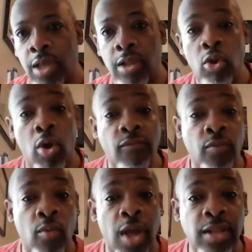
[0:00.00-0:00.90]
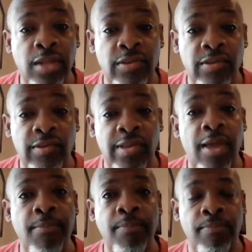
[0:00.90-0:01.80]
Hello everyone, this is
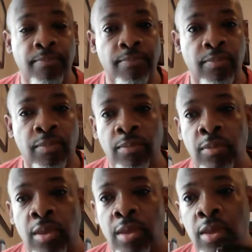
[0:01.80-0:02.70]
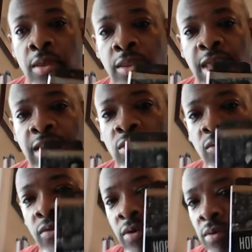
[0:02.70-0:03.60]
Tim. Thank
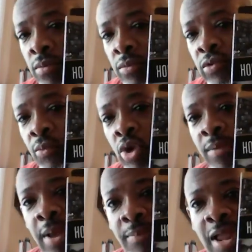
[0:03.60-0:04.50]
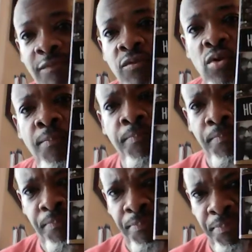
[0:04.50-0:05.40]
you for supporting my platform.
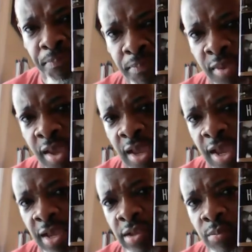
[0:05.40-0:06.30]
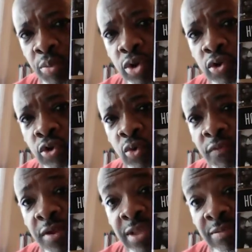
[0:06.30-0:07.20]
And book two
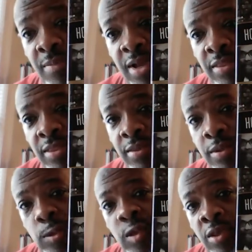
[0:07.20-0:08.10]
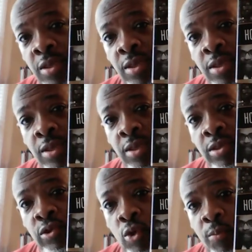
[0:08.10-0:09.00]
for this month
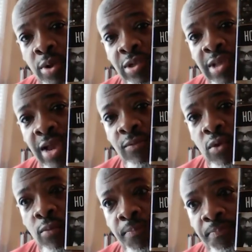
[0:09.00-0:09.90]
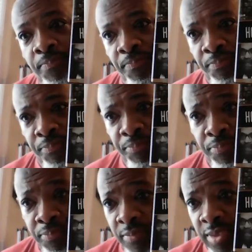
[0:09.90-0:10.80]
is Hope on a Tightrope.
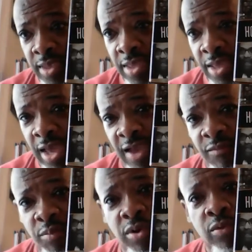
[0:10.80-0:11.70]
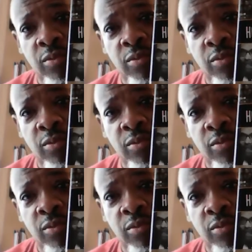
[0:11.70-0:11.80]
I have book